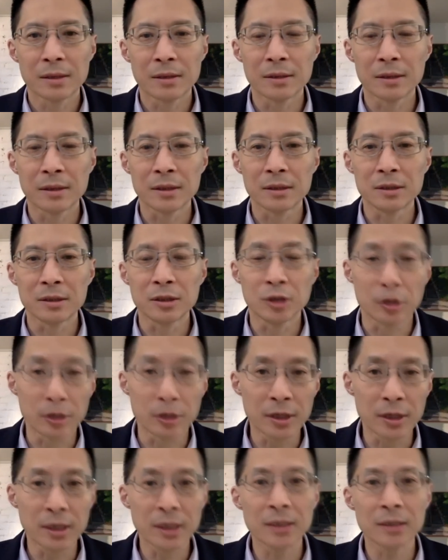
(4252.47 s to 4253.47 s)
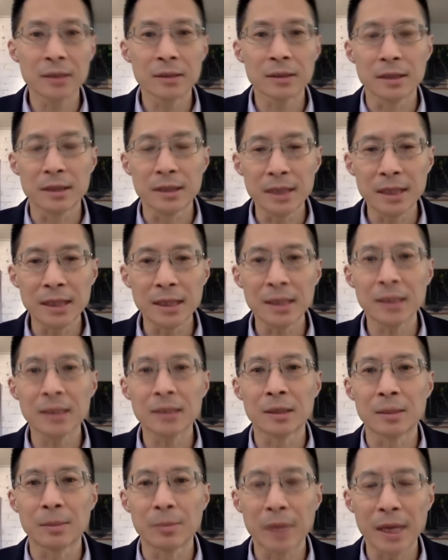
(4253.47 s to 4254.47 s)
the yearning, the need,
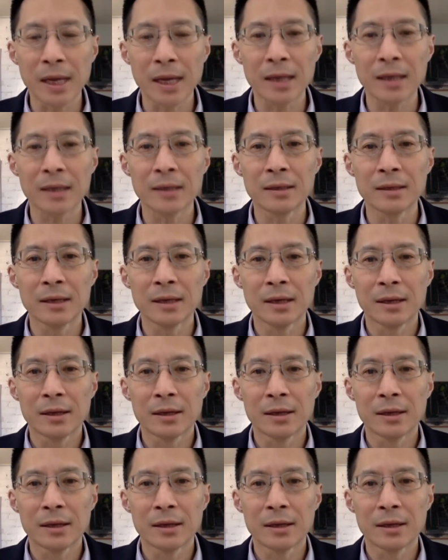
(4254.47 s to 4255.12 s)
the pain